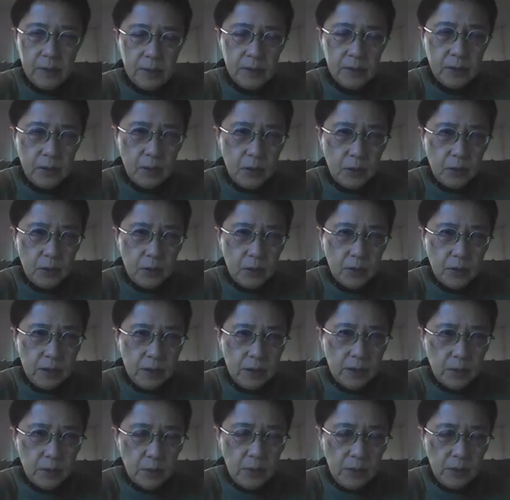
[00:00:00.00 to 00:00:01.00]
So
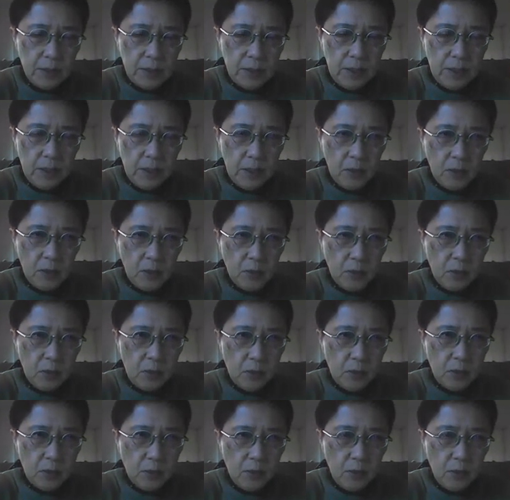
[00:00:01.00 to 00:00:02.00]
this one equal
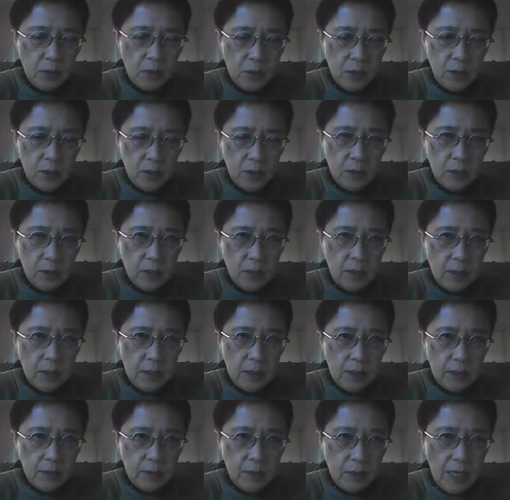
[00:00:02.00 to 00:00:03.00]
to
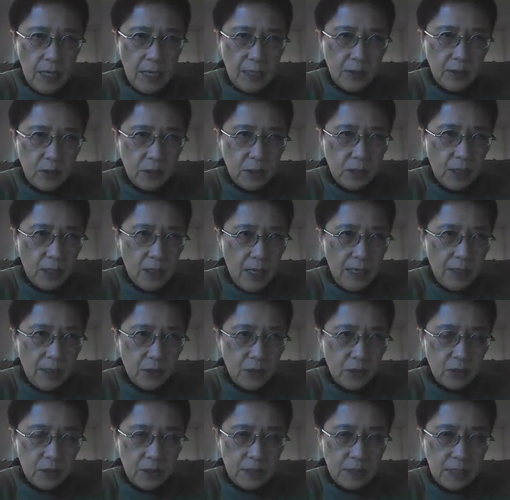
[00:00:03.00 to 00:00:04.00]

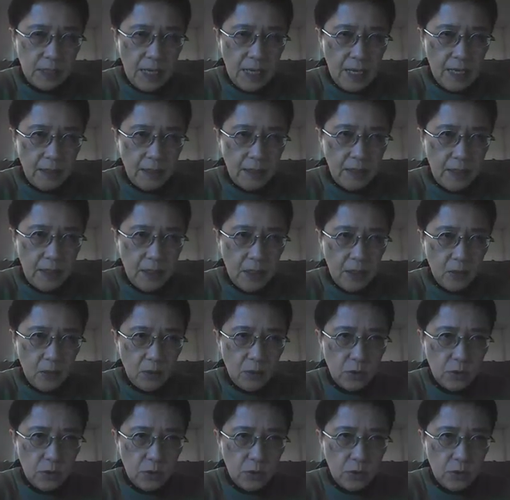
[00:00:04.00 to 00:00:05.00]
H10
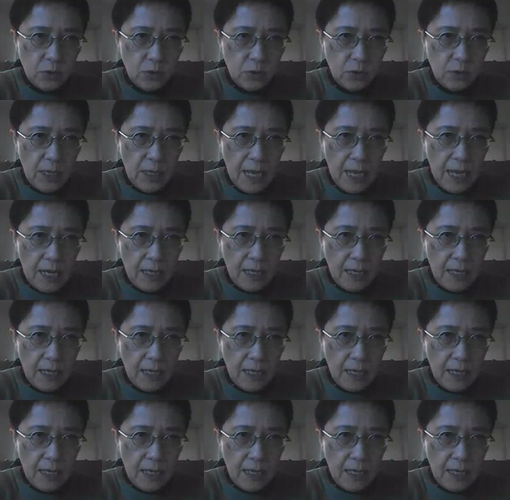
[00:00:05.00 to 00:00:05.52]
equal to